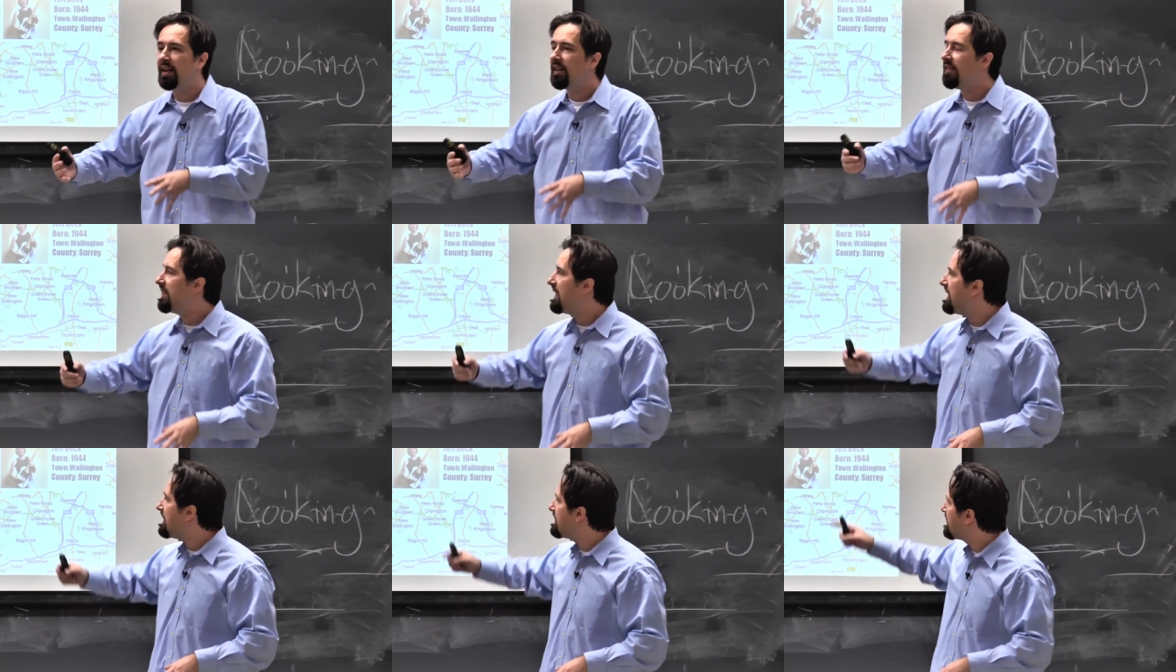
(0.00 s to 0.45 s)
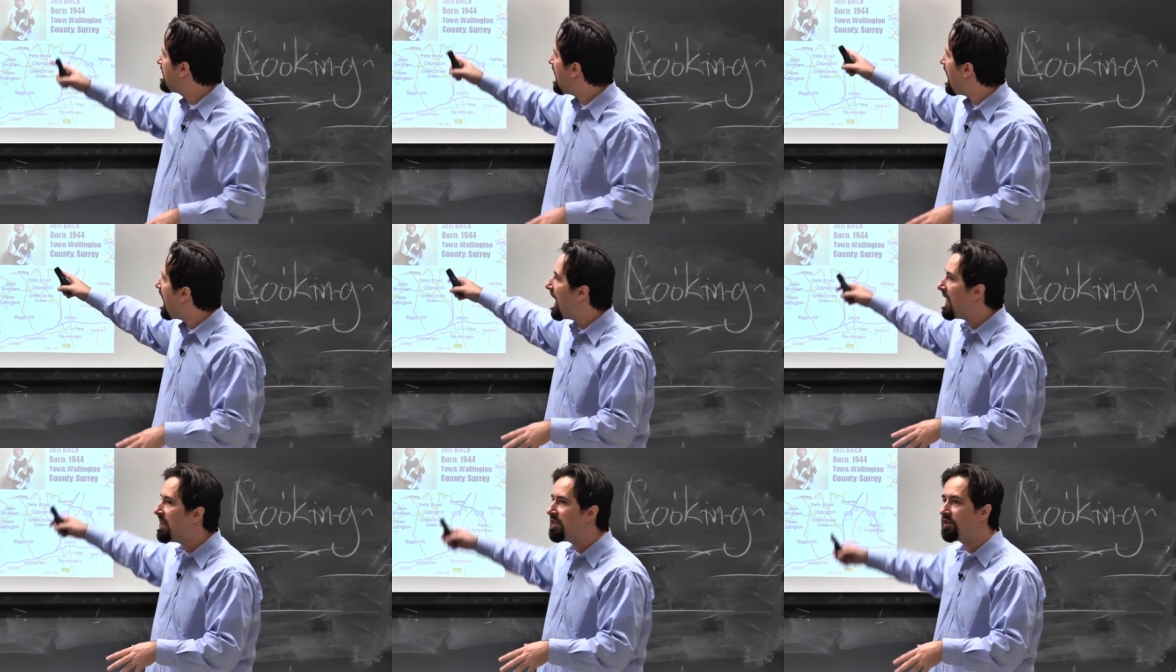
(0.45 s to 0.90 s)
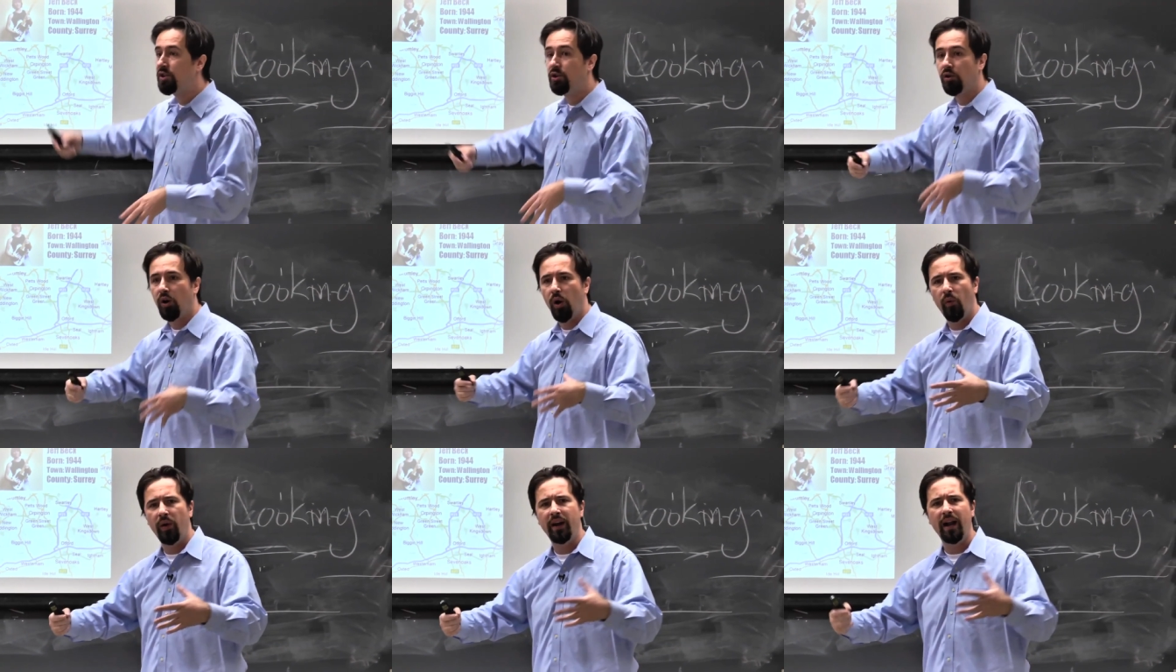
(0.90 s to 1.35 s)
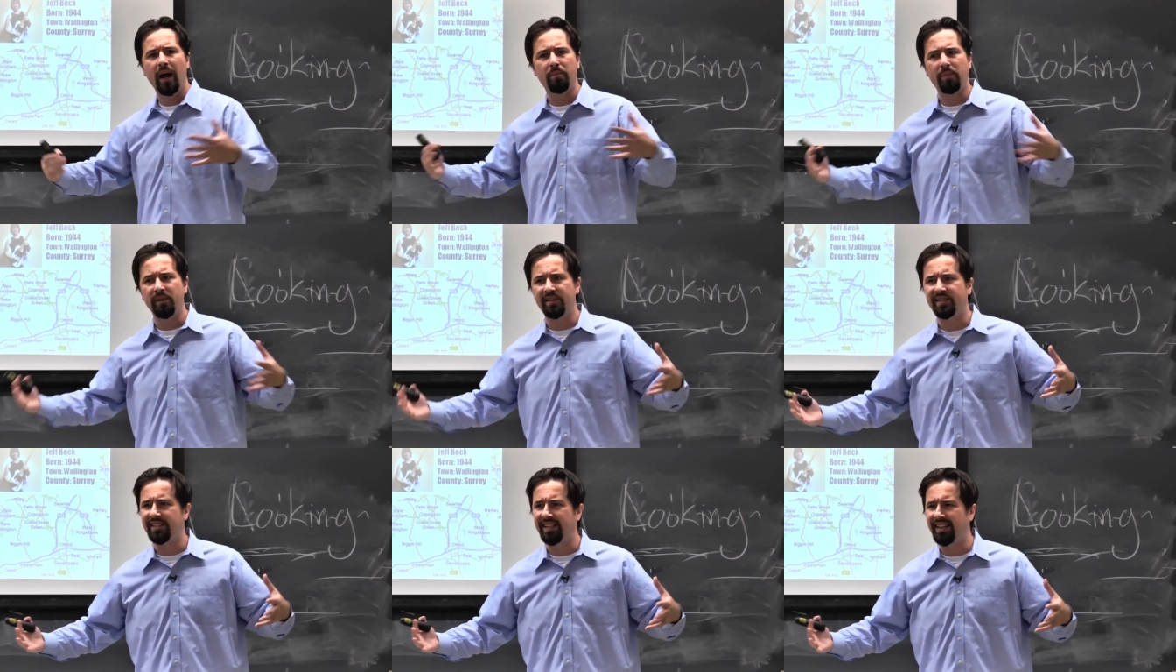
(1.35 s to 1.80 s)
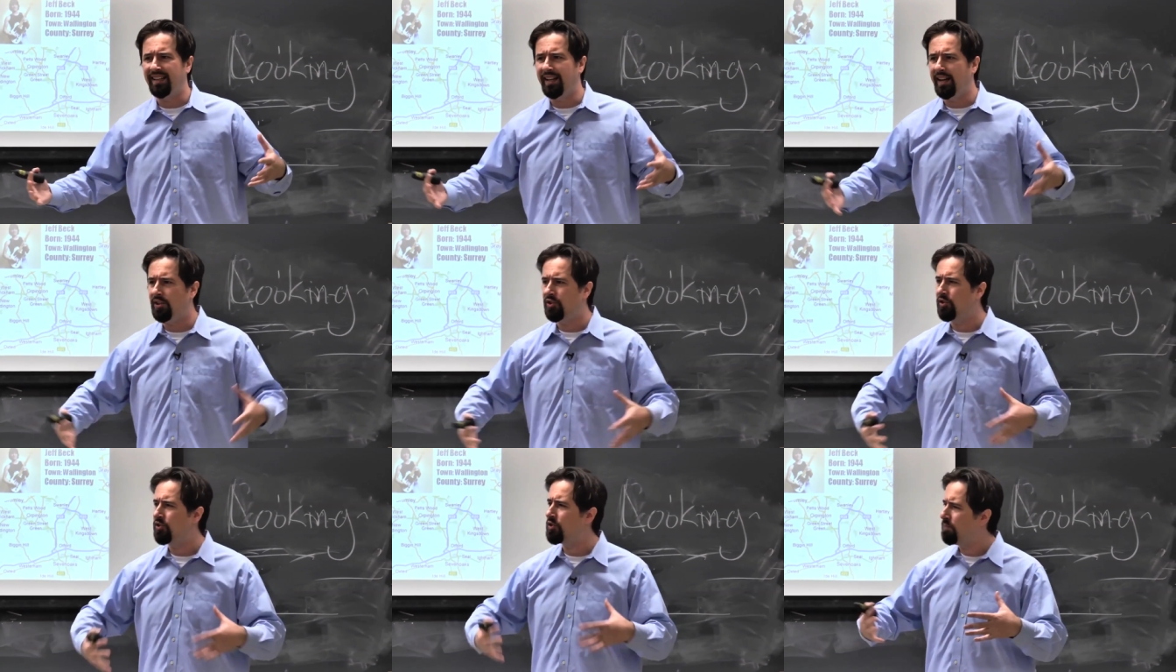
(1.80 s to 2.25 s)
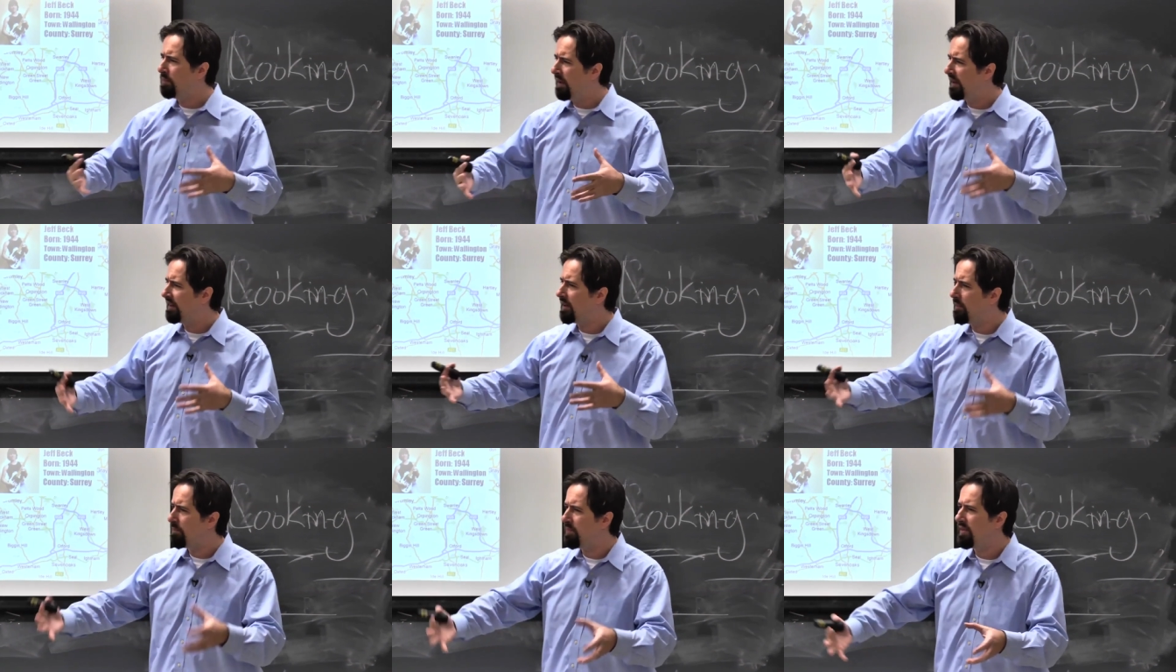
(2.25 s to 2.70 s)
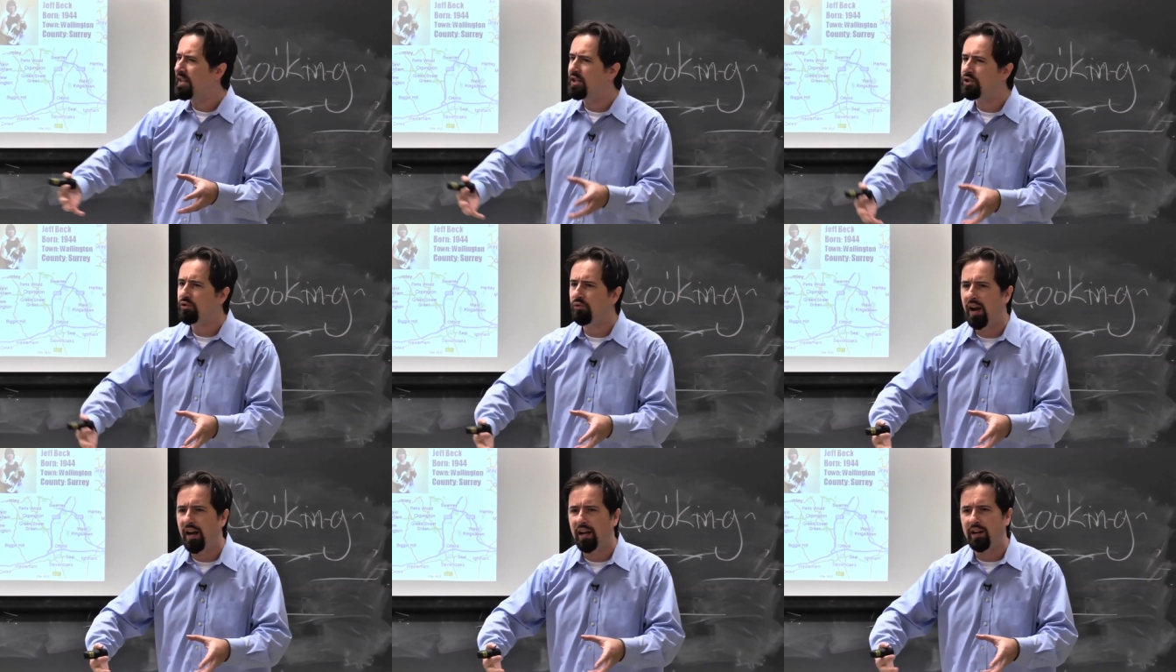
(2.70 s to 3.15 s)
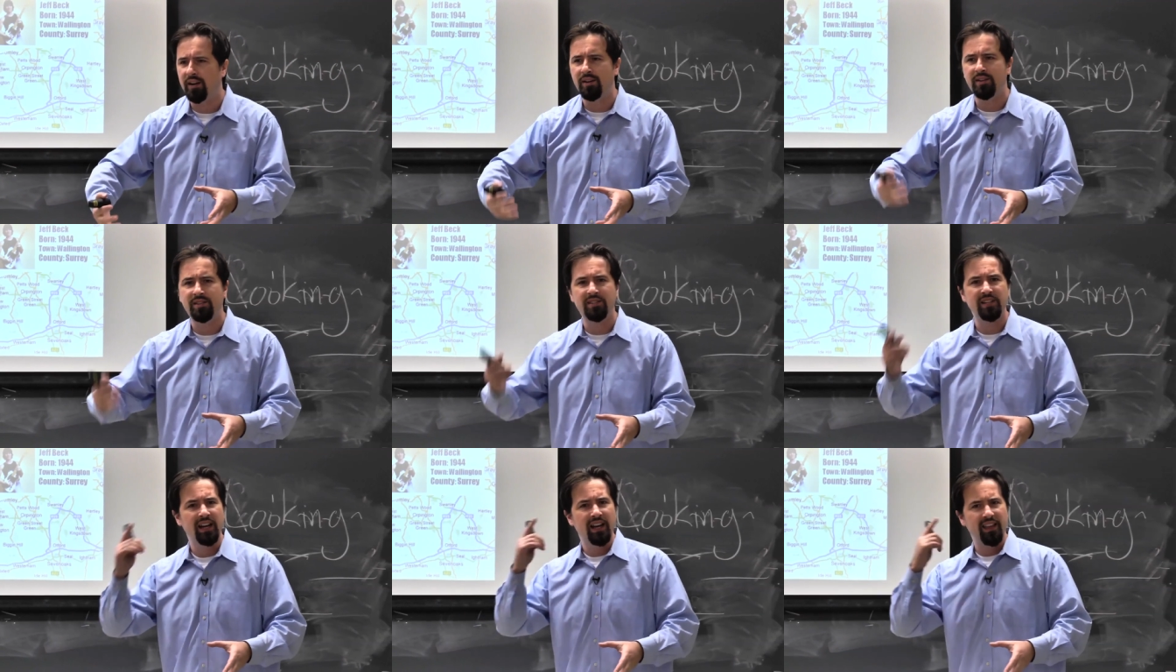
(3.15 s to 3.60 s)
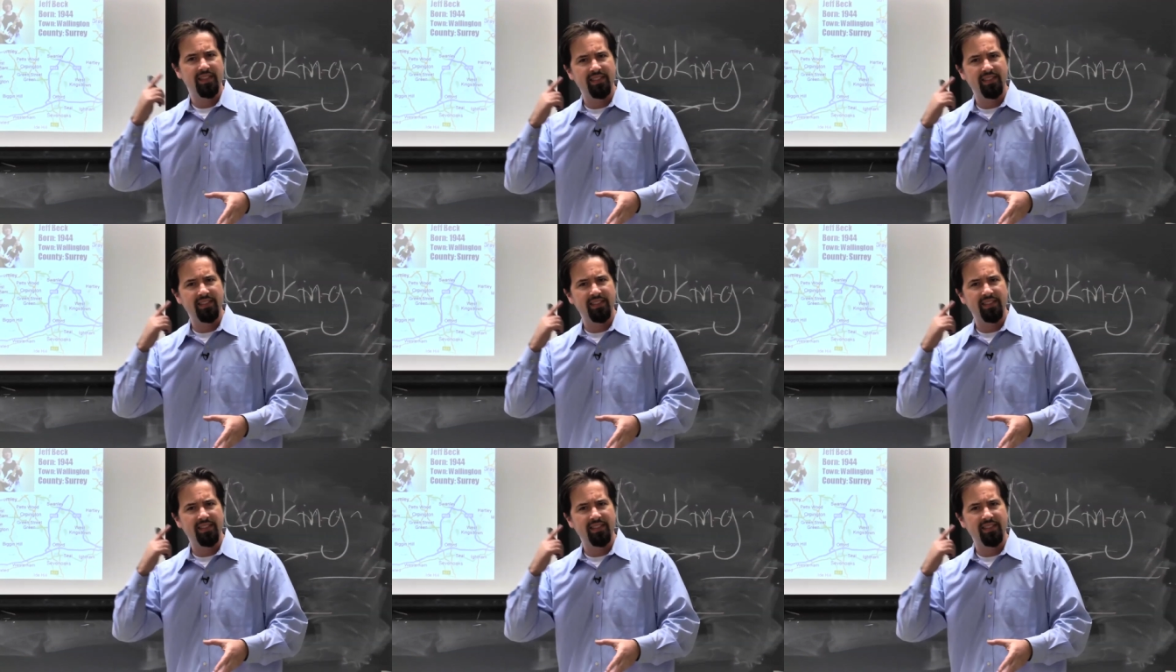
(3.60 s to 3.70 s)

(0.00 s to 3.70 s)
These guys growing up as teenagers picked up these records,